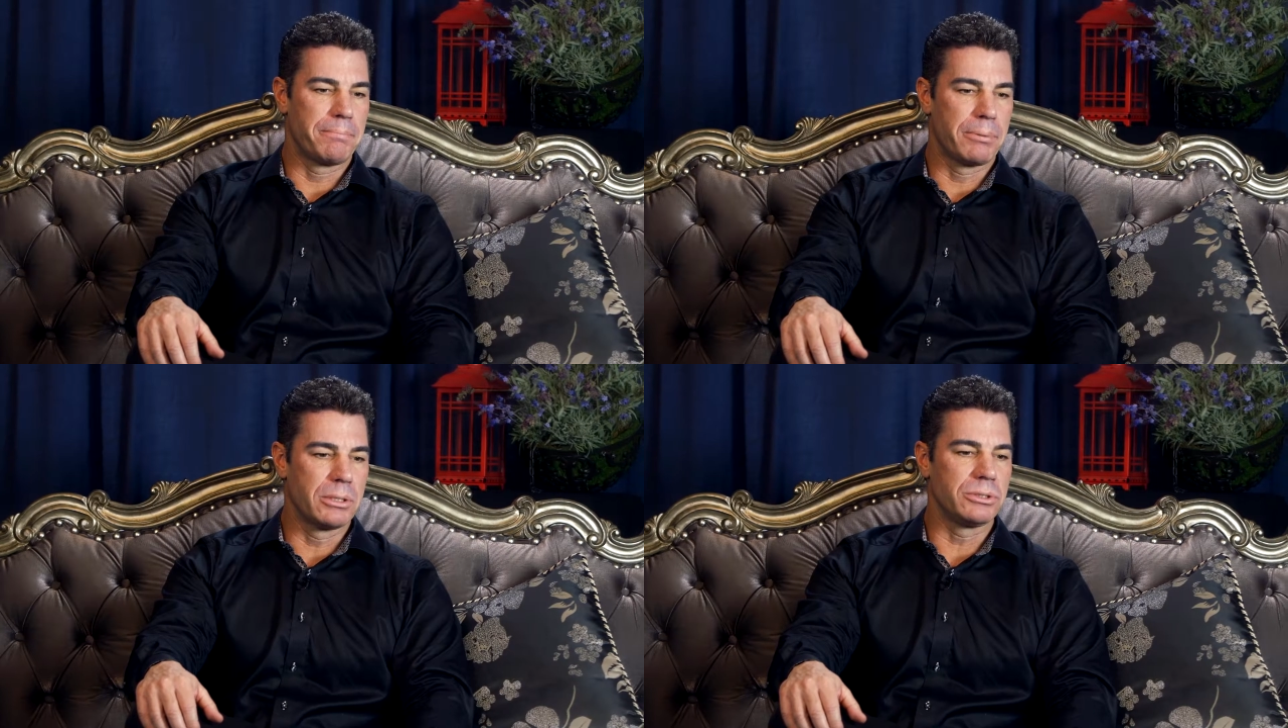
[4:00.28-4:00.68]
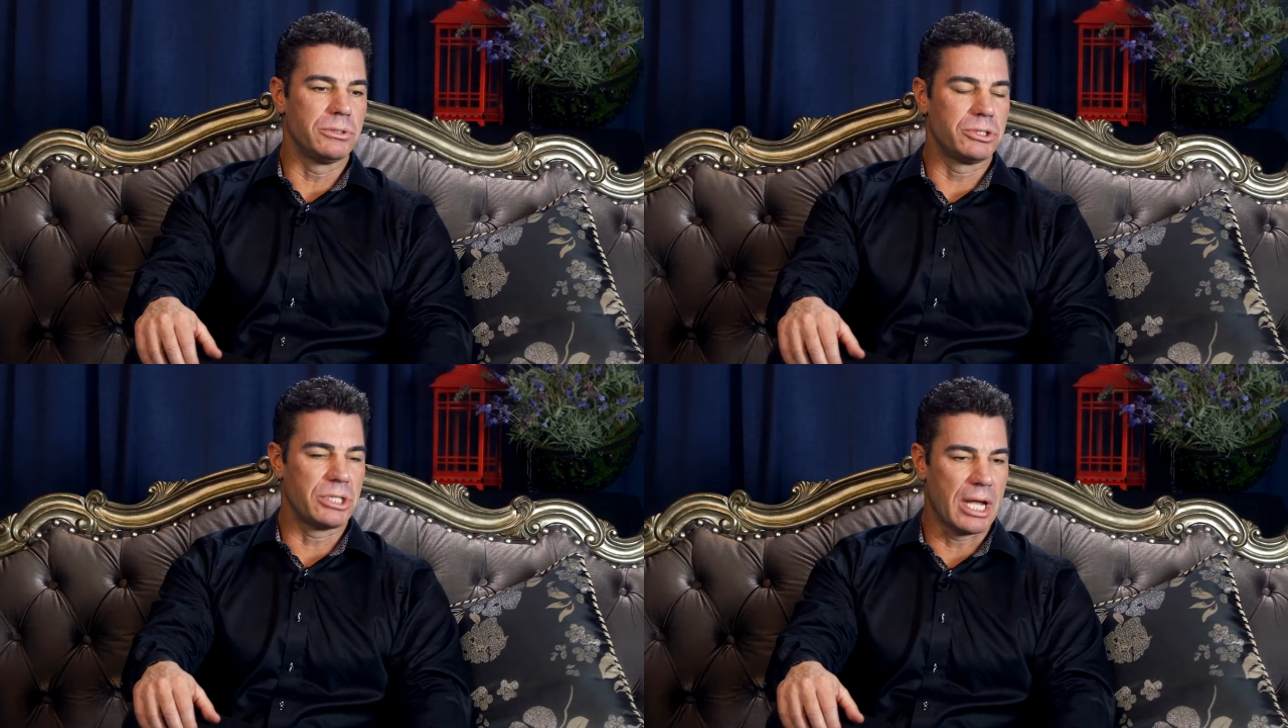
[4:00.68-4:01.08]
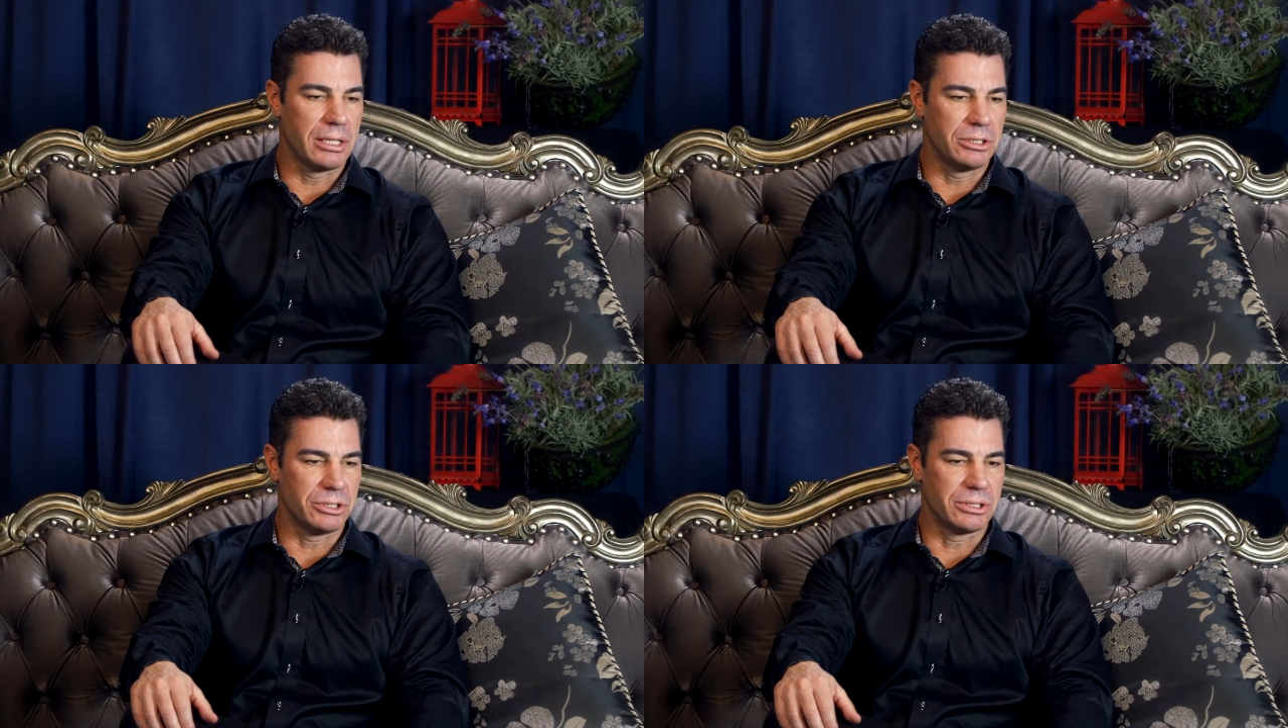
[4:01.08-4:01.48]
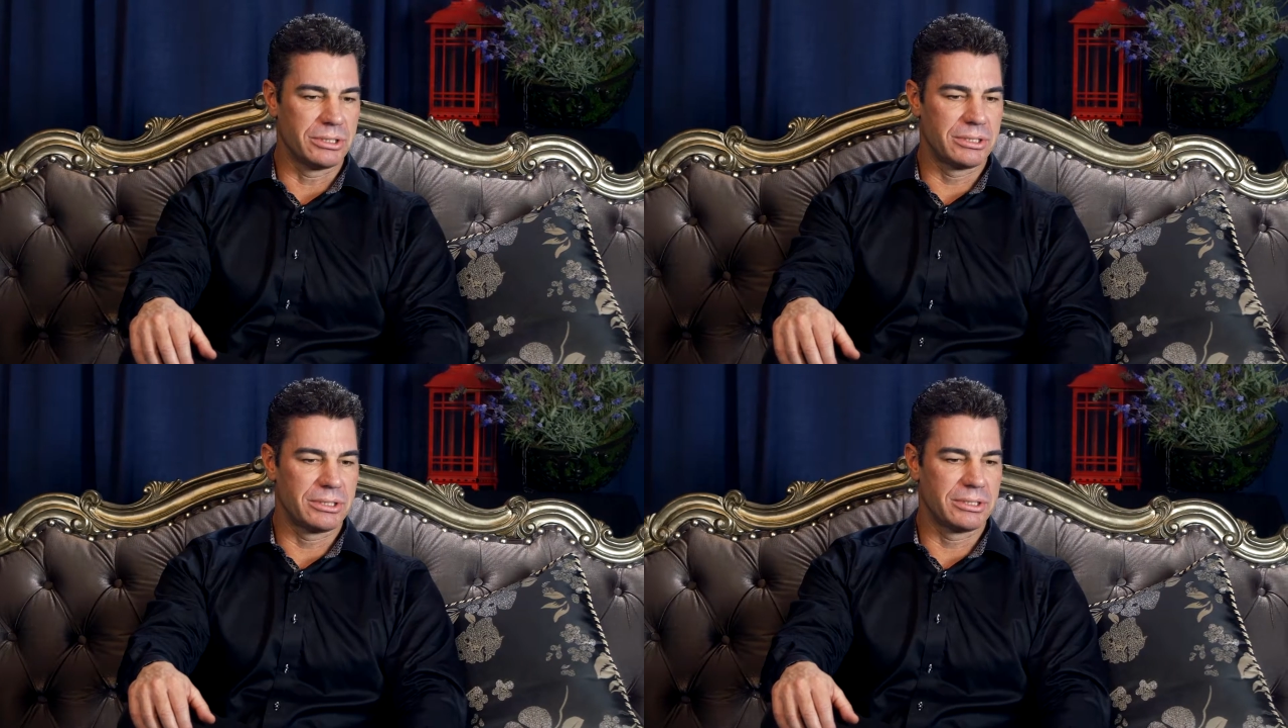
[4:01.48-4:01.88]
personal
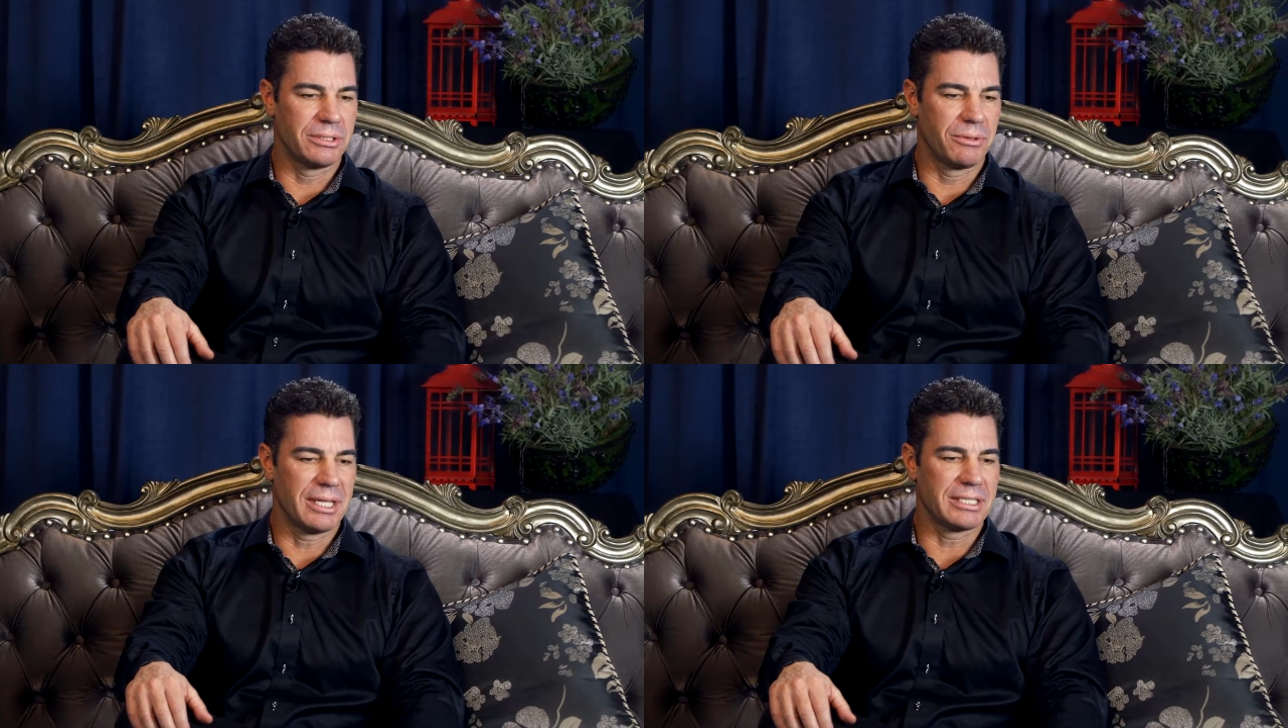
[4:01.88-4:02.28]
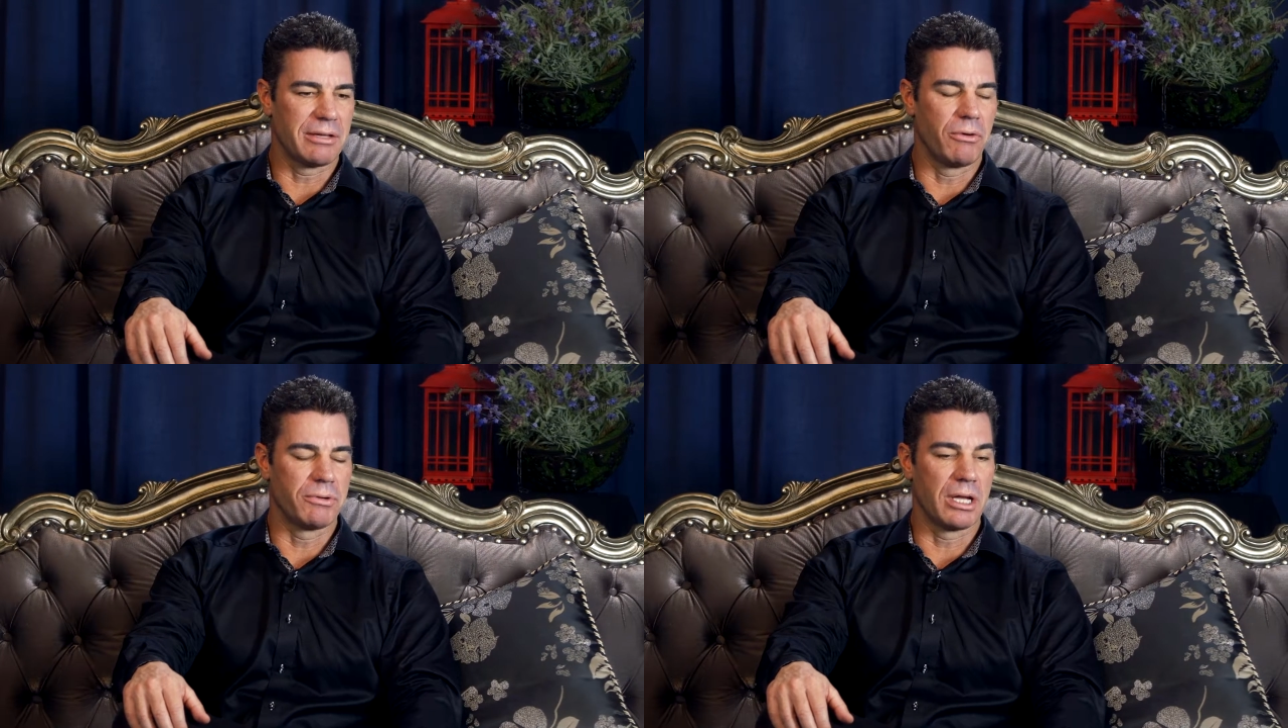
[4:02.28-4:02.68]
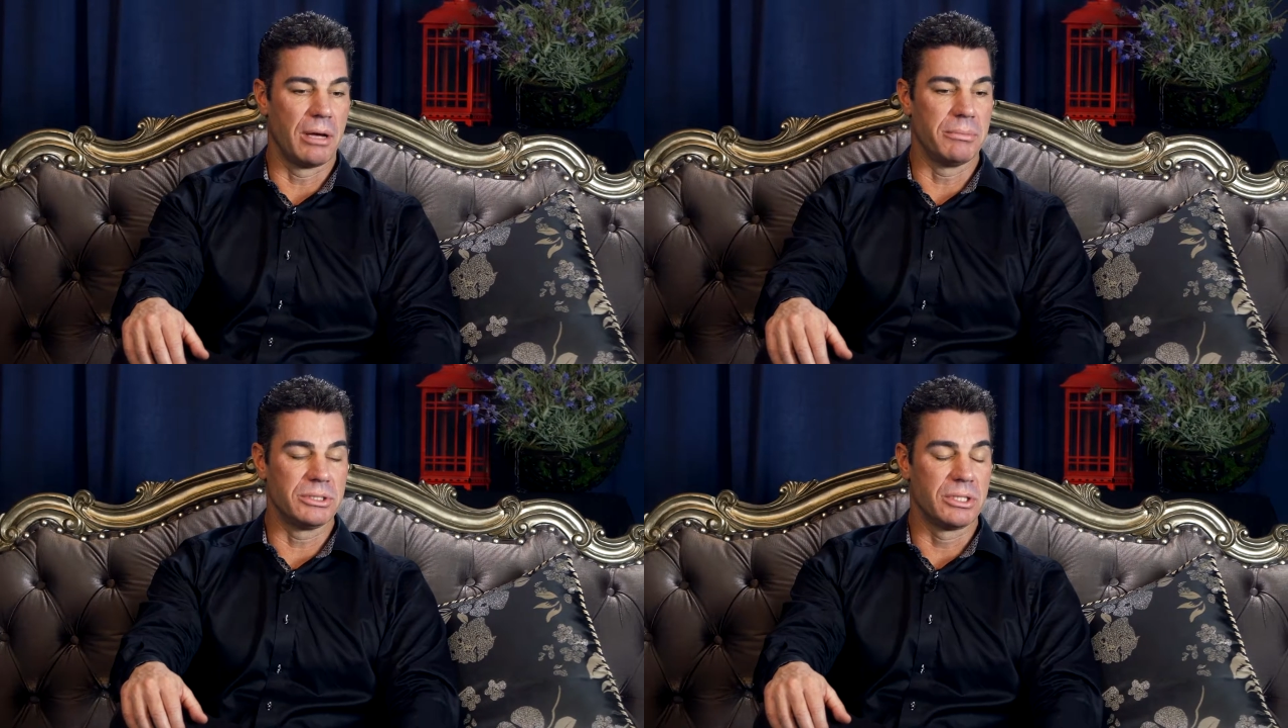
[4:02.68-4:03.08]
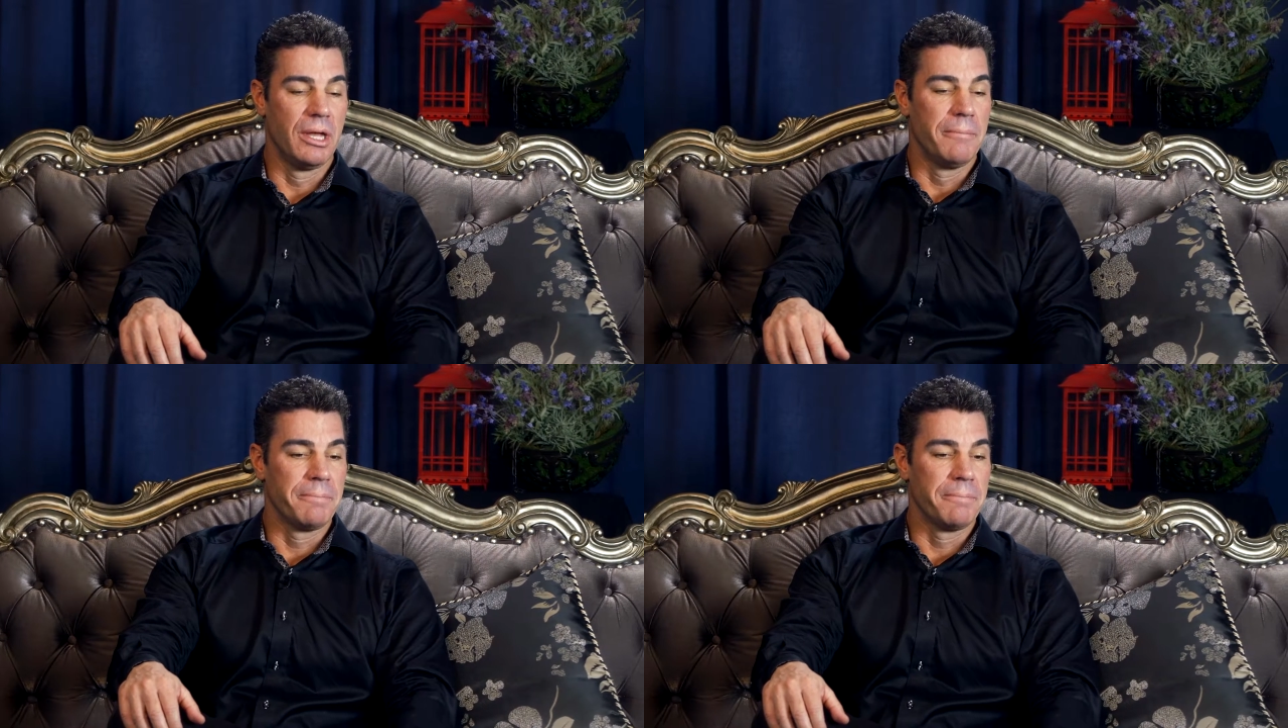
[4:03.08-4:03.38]
challenges or things I've overcome is